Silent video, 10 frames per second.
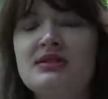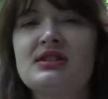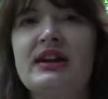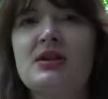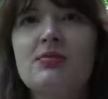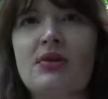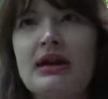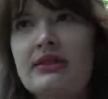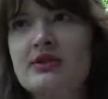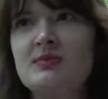to kind of
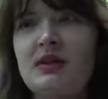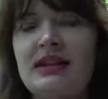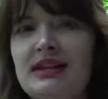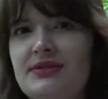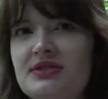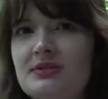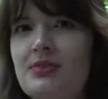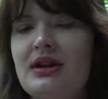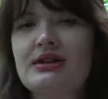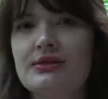break those beliefs and
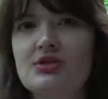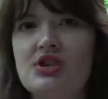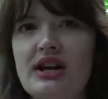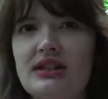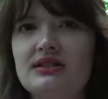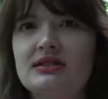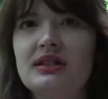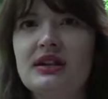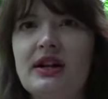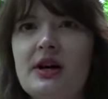break those chains.
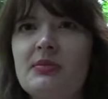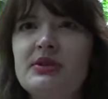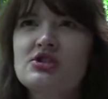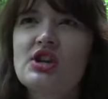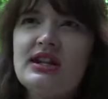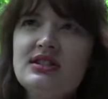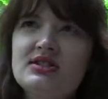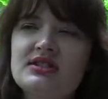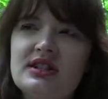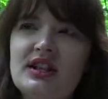But the change
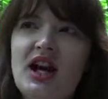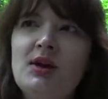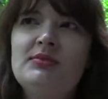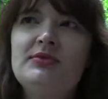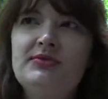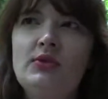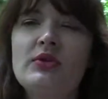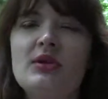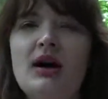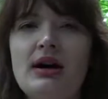that's going to come for
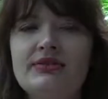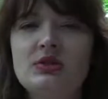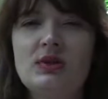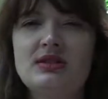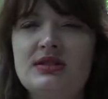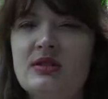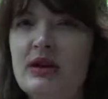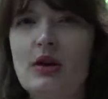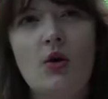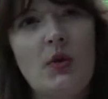them afterwards is going to be a
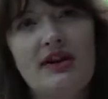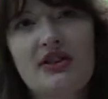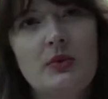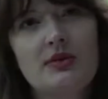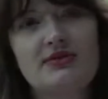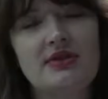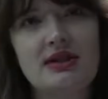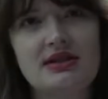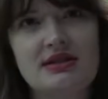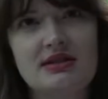lot quicker than it was for
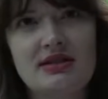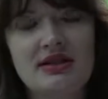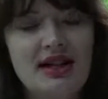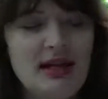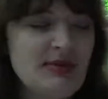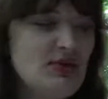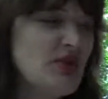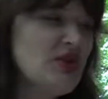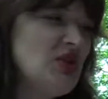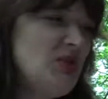us. I've been
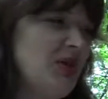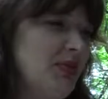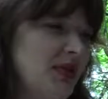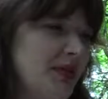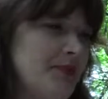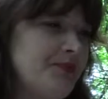talking to people,